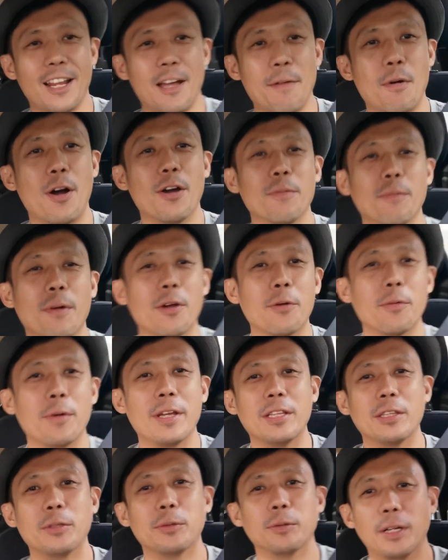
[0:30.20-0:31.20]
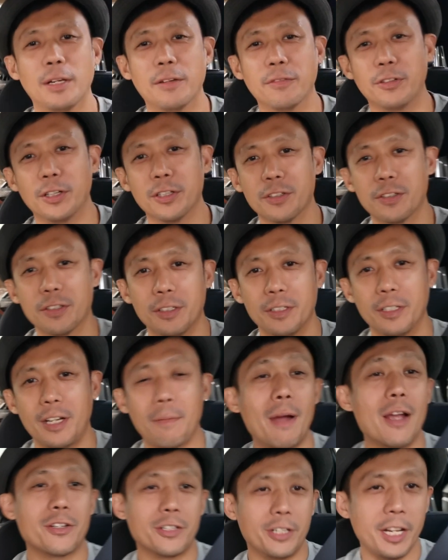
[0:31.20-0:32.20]
I'm on my way to Alfonso.
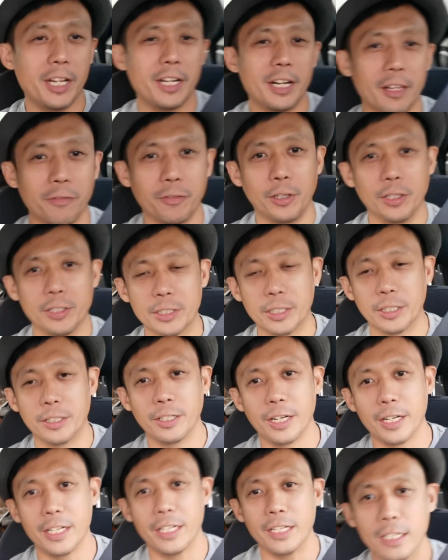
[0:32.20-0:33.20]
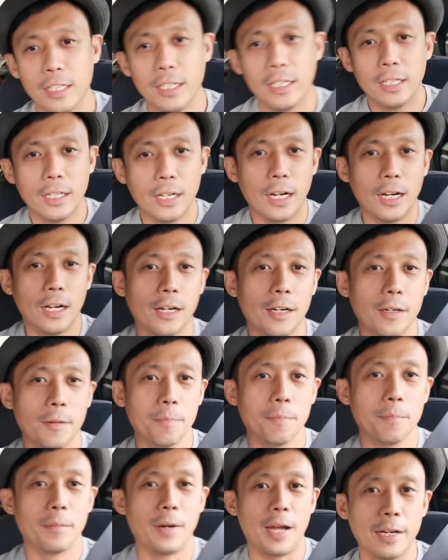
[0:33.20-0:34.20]
I'm actually in Alfonso already.
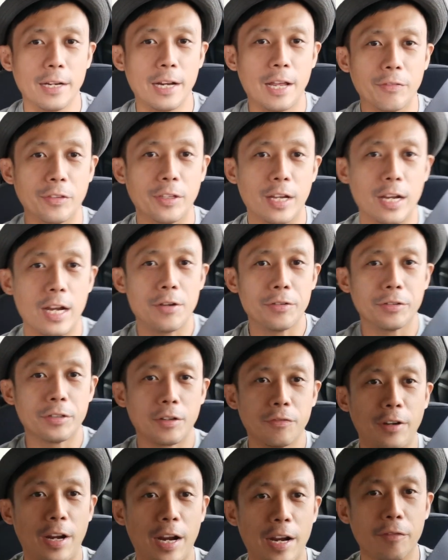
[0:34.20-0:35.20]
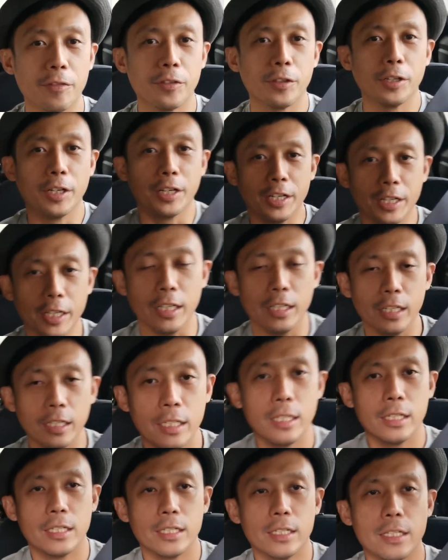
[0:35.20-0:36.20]
I left the house at 5:30
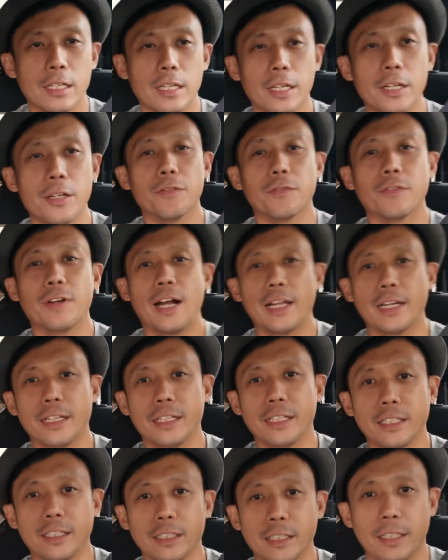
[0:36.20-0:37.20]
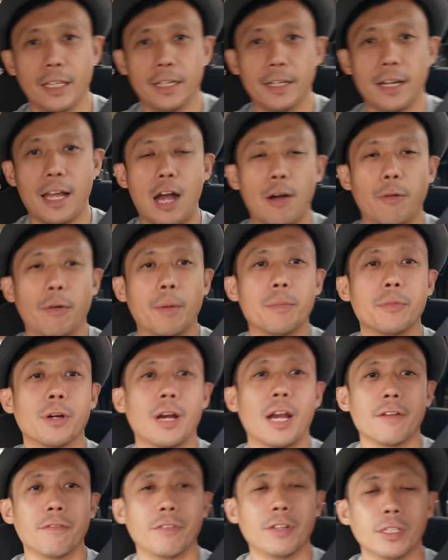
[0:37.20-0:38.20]
in Valley. Then now I'm
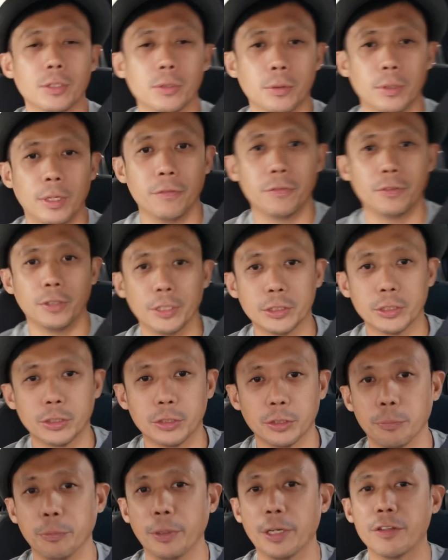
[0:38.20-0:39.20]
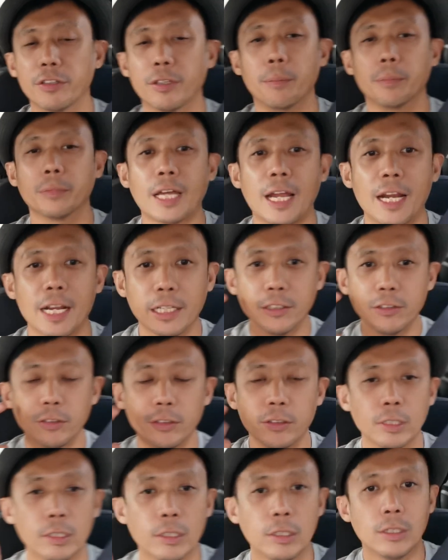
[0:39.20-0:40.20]
driving to Alfonso to bring some
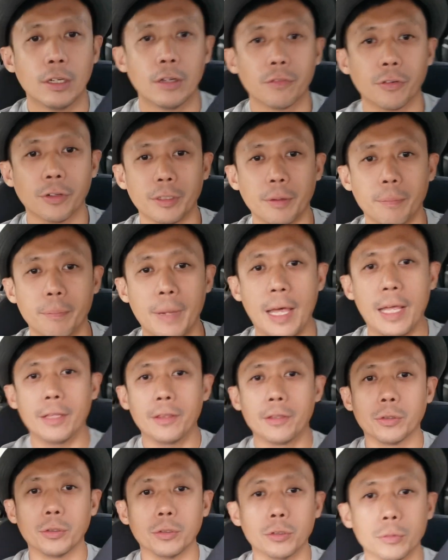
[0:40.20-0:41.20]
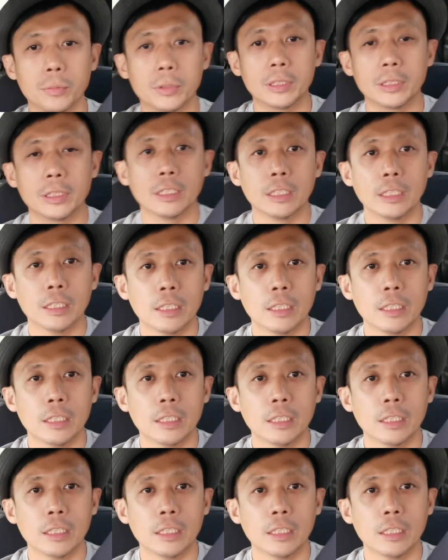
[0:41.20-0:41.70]
tiles for the bathrooms.